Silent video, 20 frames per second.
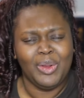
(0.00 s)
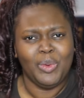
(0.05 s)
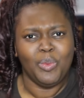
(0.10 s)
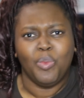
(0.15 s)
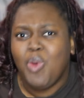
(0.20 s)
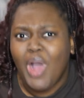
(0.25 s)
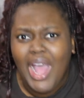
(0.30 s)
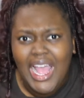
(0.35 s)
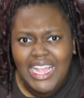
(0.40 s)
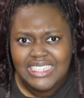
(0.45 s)

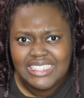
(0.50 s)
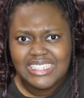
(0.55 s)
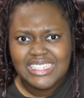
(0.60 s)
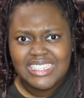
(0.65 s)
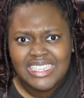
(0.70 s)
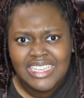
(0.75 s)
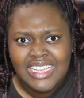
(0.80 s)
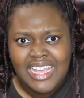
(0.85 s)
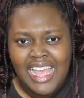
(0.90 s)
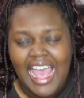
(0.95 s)

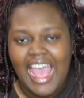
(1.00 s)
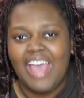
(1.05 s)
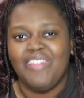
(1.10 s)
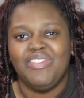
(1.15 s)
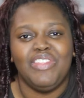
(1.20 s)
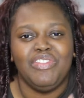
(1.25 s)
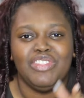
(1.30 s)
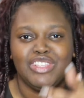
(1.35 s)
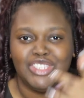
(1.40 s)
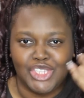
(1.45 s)
What?
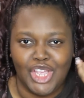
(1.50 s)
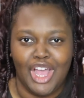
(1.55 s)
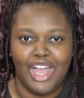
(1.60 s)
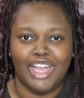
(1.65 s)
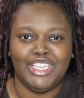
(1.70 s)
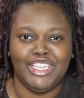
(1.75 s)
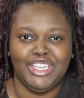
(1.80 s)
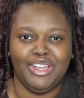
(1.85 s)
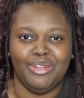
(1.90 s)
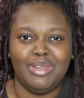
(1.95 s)
And then the
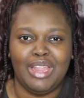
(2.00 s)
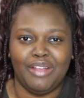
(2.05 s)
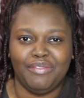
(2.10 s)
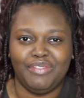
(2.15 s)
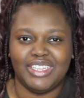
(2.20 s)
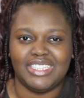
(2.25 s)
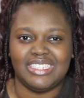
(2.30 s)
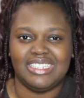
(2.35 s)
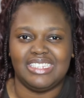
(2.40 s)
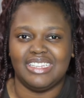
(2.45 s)
song, you know,
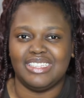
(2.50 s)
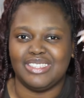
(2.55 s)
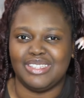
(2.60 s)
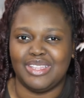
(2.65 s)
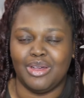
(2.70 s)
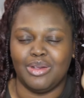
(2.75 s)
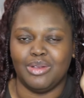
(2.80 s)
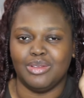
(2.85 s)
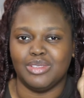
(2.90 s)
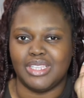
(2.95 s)
Netflix does
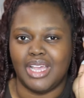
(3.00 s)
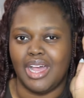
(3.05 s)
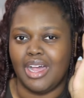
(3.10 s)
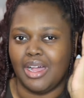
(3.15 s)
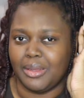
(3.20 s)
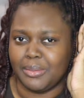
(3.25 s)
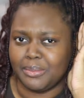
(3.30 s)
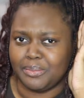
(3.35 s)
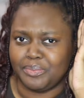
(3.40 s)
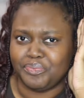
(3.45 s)
those
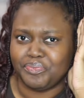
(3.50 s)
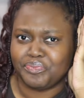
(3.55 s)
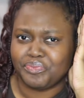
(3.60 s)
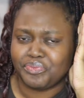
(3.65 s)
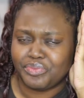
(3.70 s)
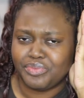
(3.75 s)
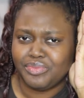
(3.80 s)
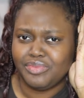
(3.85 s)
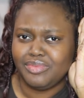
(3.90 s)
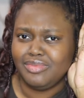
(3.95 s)
um
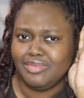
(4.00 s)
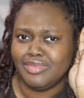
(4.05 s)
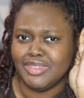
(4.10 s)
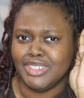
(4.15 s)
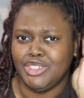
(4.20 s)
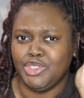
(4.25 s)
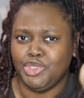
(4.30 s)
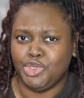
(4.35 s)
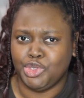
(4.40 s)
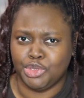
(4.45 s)

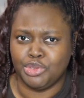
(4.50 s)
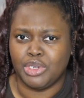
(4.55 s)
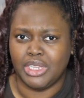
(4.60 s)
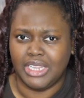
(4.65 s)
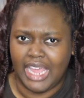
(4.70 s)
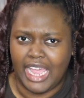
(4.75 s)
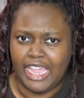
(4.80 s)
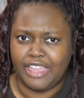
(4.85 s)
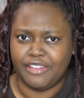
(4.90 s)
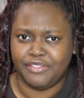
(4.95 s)
true to
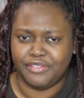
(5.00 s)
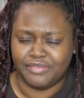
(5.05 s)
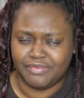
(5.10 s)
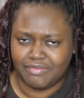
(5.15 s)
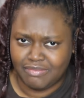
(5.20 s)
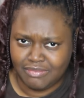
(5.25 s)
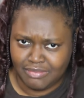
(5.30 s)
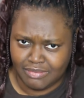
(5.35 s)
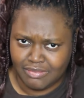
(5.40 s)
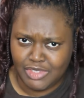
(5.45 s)
life
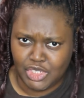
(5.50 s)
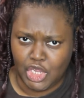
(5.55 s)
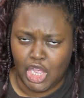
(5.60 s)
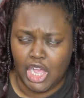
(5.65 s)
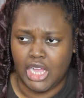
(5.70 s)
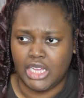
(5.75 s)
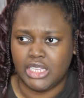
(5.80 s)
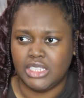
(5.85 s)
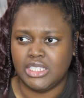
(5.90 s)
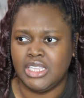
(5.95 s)

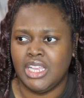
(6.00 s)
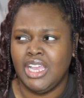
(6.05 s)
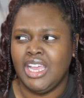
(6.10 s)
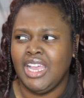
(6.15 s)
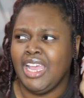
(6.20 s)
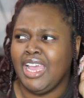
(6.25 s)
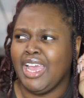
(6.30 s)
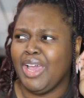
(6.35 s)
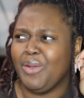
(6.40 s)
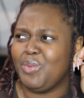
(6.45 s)
songs.
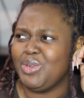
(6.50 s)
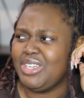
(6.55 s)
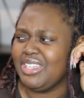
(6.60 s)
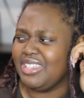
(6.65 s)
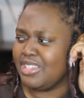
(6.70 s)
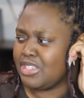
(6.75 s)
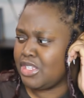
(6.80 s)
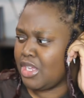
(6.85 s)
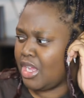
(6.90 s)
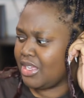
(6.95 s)
What
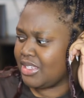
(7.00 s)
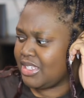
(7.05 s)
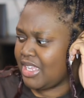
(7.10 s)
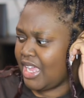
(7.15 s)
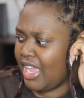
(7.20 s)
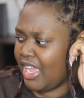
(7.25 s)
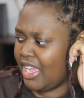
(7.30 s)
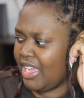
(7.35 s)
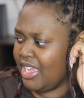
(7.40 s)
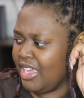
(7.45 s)
did the song
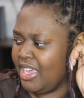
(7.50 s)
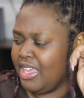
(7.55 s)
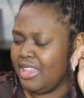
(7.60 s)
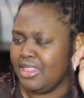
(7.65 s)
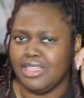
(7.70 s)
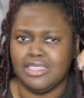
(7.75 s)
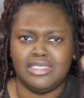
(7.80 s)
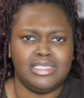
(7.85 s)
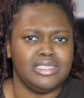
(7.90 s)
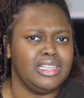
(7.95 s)
say?
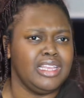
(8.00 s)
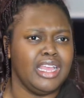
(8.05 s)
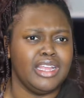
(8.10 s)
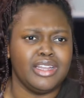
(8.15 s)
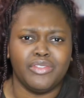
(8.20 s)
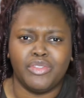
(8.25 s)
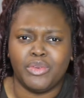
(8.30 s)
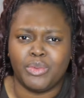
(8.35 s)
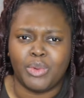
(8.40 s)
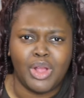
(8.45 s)
This is the
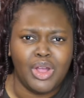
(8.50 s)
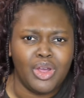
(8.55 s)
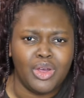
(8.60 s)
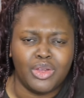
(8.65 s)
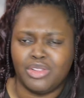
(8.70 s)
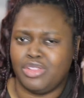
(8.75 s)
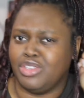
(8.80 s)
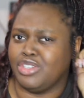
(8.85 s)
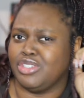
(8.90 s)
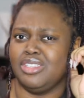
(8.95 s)
end of the
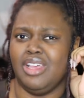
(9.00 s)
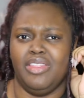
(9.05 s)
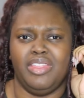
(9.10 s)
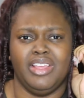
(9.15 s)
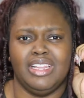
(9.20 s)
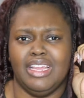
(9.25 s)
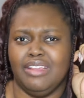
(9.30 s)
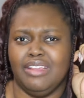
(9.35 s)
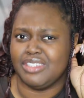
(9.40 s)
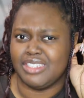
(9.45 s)
road. There's
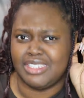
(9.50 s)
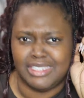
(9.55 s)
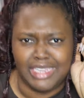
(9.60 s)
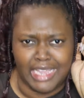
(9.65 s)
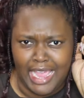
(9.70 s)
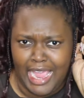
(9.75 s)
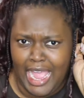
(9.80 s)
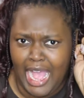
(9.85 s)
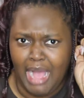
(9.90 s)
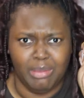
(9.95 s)
nothing to
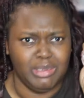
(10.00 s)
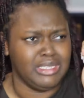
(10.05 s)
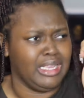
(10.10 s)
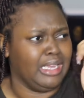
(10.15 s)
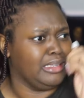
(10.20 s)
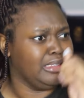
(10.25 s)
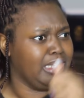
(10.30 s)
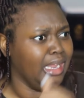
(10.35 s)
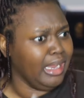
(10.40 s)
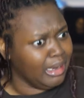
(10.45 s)
say. I was
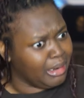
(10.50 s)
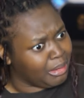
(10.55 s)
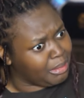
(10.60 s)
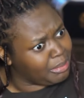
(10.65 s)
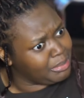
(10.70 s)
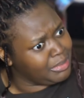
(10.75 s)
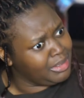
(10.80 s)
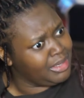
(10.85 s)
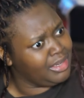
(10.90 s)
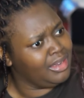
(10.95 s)
like,
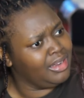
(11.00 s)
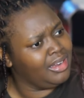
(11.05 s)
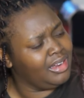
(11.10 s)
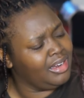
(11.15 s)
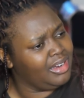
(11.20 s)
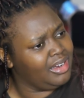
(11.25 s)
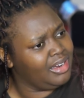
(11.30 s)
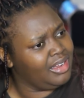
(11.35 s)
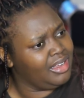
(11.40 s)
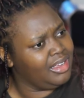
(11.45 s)
damn,
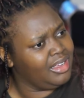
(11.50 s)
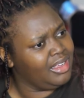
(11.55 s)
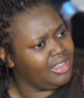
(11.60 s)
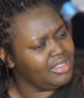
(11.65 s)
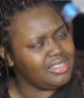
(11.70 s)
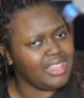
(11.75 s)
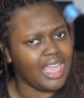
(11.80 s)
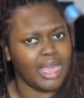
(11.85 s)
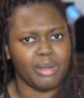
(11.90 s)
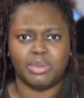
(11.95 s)

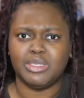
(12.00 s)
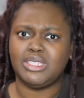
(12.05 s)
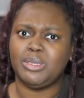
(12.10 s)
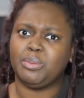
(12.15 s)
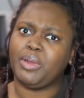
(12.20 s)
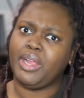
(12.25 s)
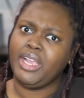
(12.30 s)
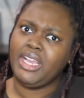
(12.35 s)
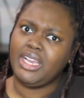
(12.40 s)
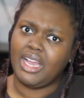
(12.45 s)
that was the
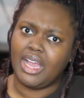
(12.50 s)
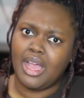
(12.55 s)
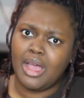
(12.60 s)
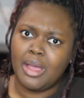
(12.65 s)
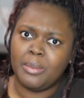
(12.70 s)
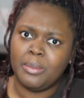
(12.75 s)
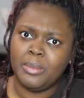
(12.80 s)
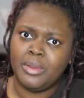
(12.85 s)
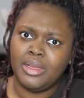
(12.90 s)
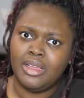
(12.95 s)

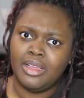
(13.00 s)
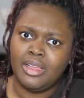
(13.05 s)
breakup.